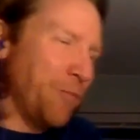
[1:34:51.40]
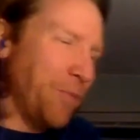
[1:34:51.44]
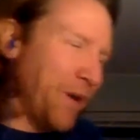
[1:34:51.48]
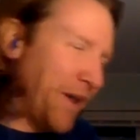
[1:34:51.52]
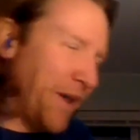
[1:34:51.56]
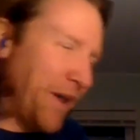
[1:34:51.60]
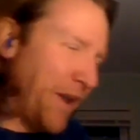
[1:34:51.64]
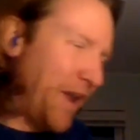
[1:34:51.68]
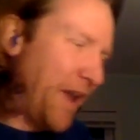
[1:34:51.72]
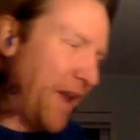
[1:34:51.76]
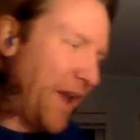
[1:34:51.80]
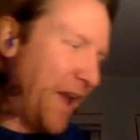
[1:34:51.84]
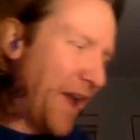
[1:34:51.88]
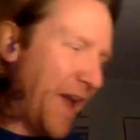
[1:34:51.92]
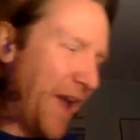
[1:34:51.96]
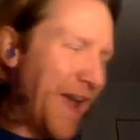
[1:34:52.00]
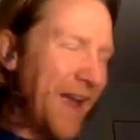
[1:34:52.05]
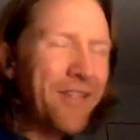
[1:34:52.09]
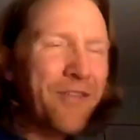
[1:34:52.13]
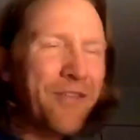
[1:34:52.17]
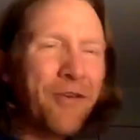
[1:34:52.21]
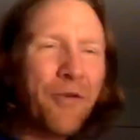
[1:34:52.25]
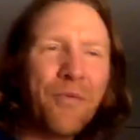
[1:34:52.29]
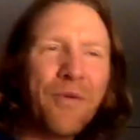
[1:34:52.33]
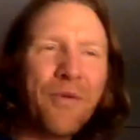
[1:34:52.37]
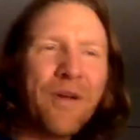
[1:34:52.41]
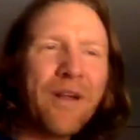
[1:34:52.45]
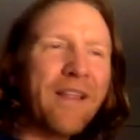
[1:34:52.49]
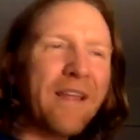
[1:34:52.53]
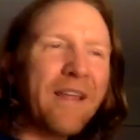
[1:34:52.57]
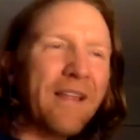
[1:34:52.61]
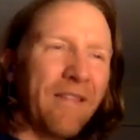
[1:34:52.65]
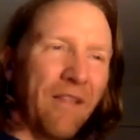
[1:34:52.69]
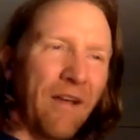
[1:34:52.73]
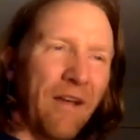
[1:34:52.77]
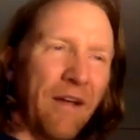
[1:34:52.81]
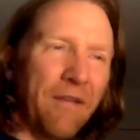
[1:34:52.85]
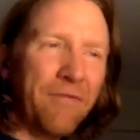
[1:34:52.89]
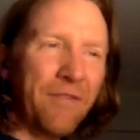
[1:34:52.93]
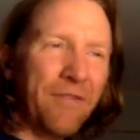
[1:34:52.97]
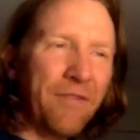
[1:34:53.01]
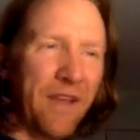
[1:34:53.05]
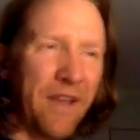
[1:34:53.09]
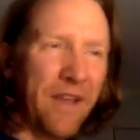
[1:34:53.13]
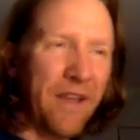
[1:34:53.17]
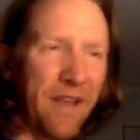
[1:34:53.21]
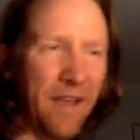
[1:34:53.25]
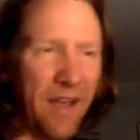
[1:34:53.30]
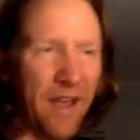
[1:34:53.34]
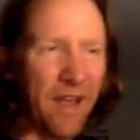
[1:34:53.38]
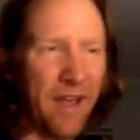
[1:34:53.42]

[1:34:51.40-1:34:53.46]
But it's a really lovely